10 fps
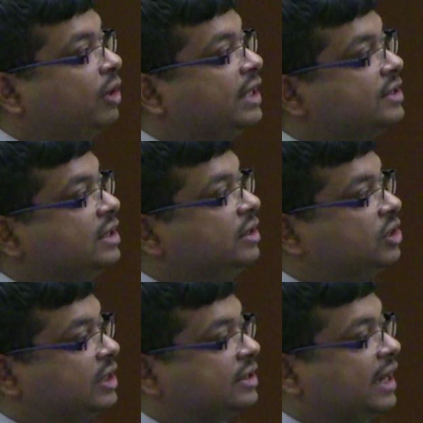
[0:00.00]
You can see
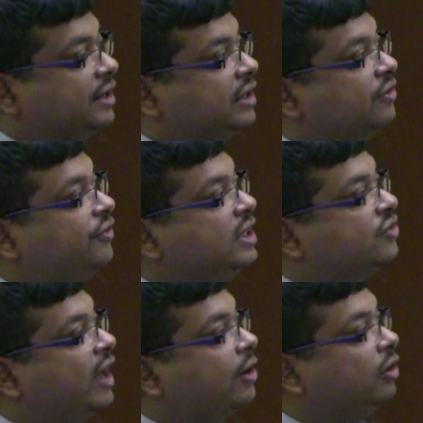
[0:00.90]
this is cited in
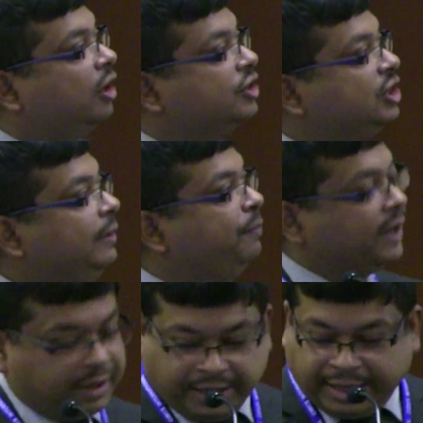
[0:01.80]
Phil's Virology.
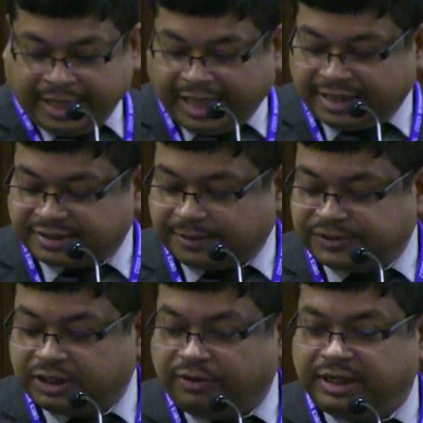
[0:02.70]
And
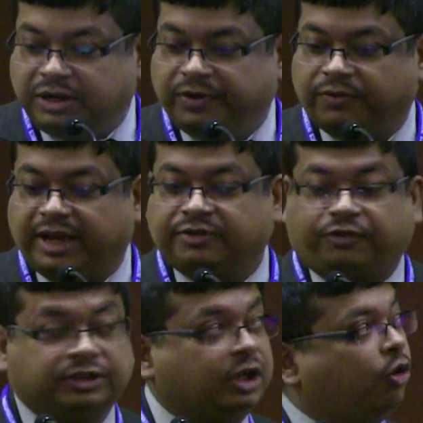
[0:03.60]
subsequently, we went
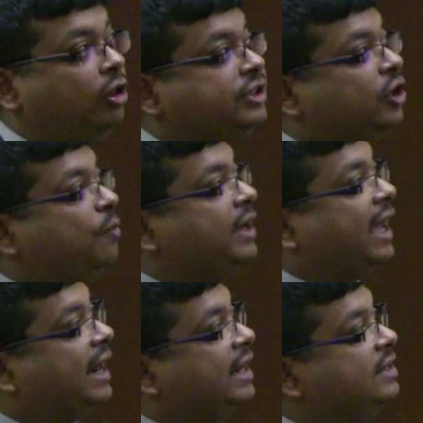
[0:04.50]
for the whole
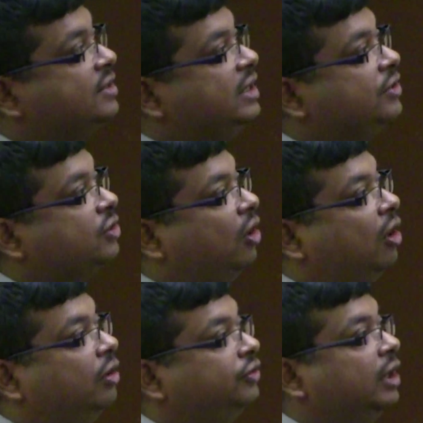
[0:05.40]
genomic analysis
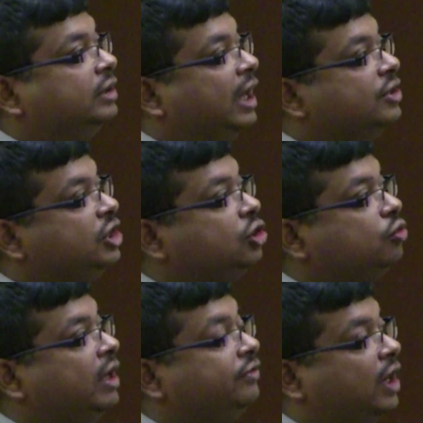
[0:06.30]
of the
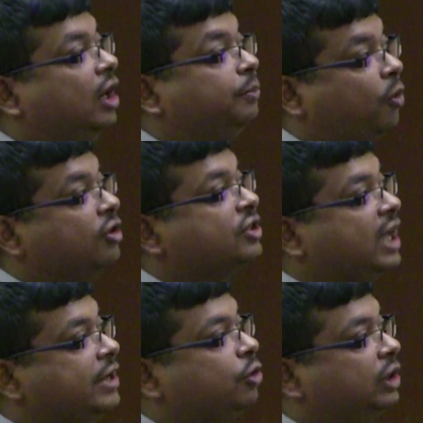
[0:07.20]
G12
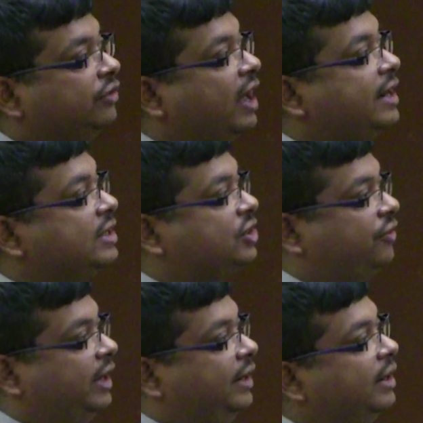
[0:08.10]
porcine rotavirus
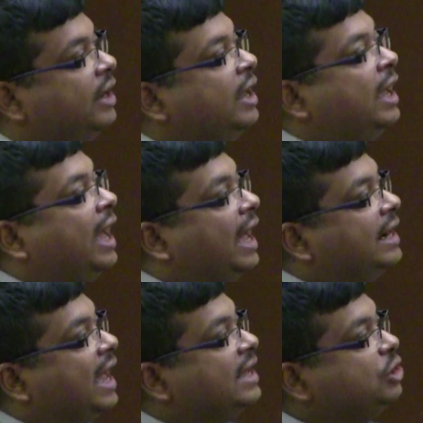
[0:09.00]
strain.
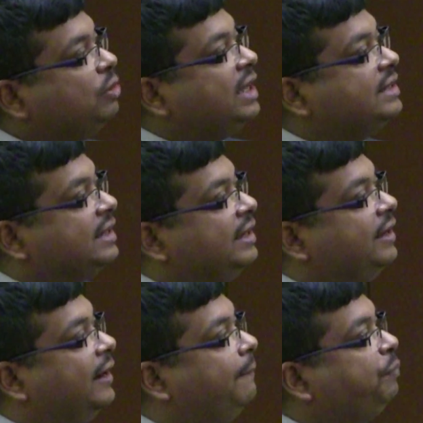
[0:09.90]
And as you can see
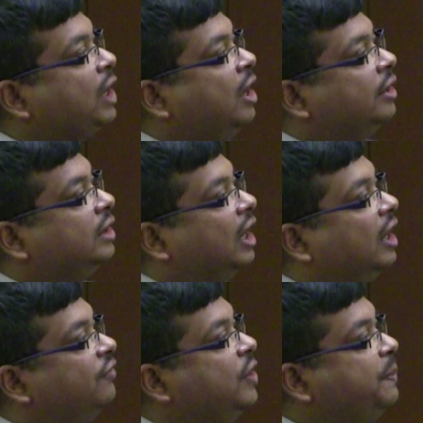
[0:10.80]
here,
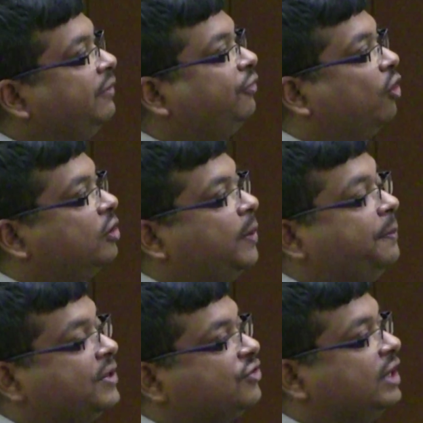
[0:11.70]
the VP4,
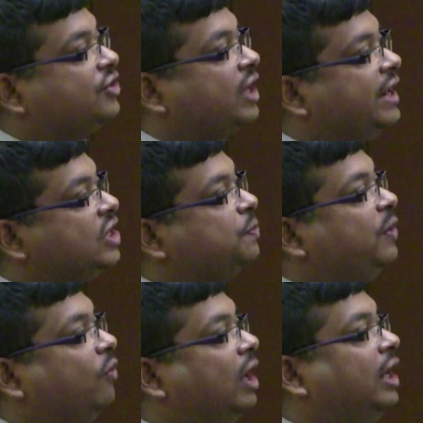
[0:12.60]
VP6,
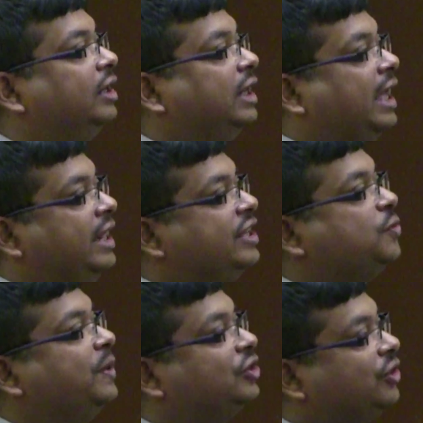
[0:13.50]
NSP1,
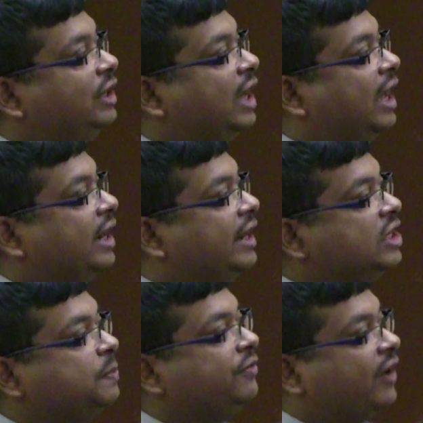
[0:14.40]
NSP3, and
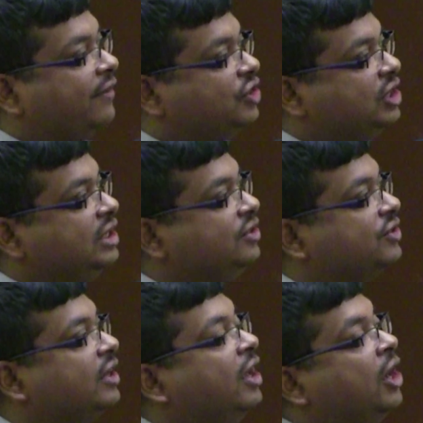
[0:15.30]
NSP5
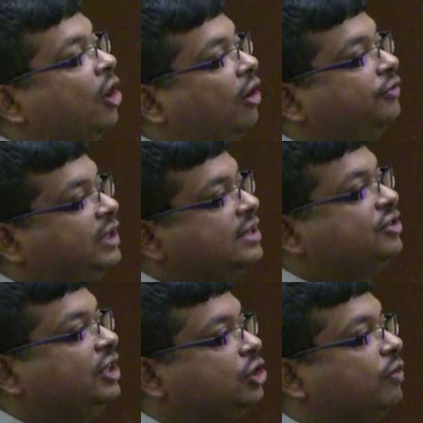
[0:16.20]
genes of
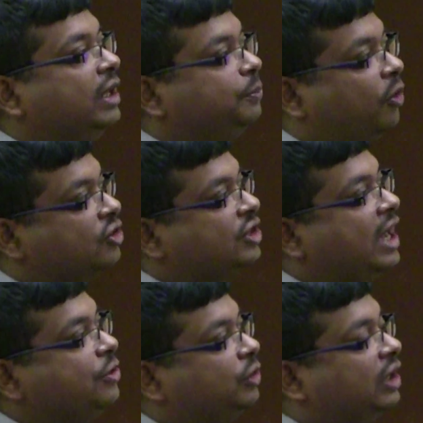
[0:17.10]
this G12
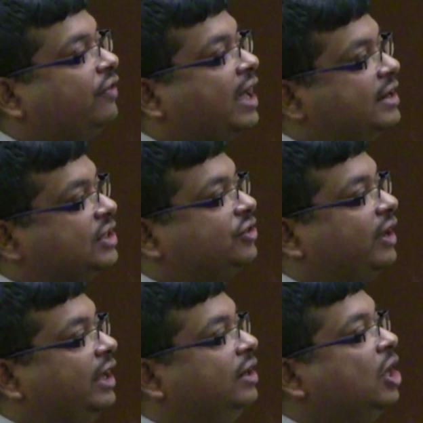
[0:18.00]
porcine rotavirus
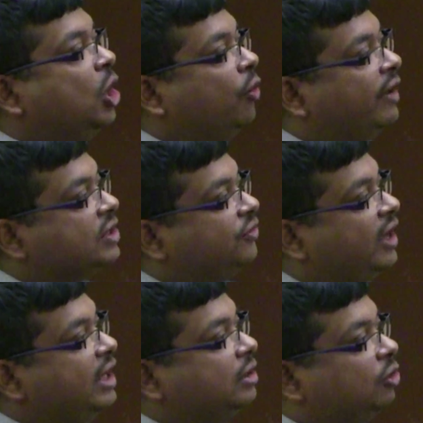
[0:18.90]
strain was
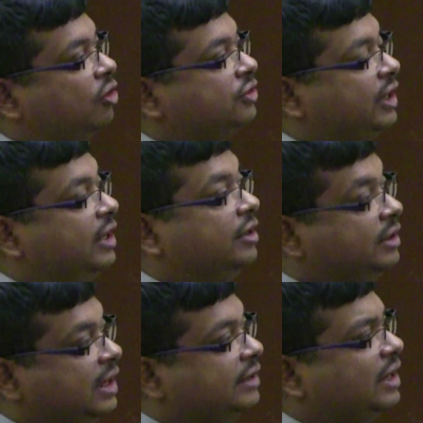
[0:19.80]
very closely
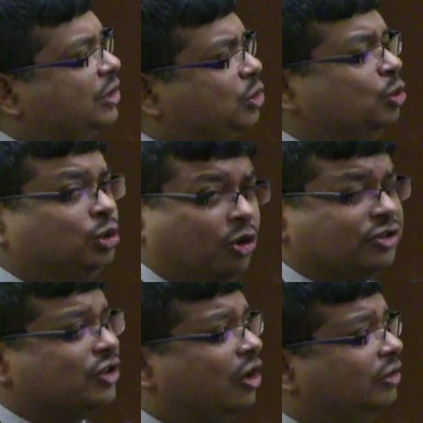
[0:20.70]
related to
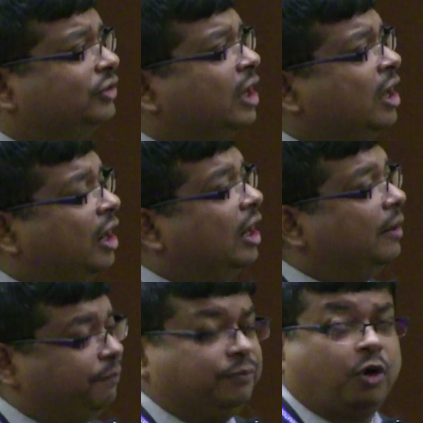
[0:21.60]
those of
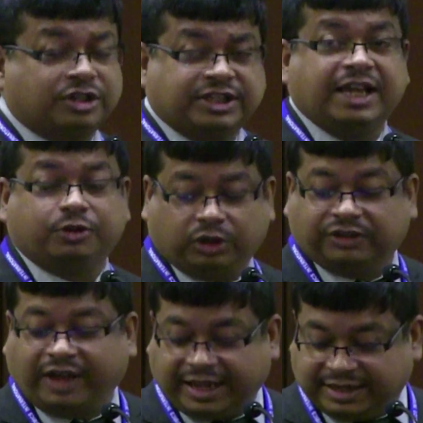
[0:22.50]
porcine
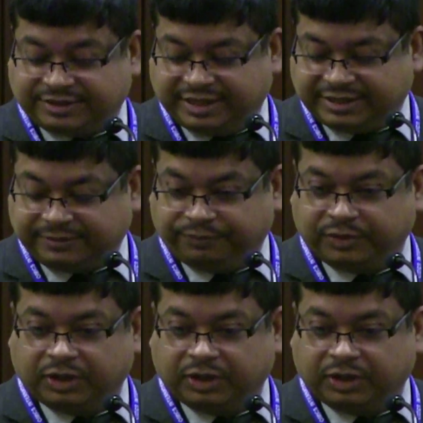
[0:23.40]
rotaviruses.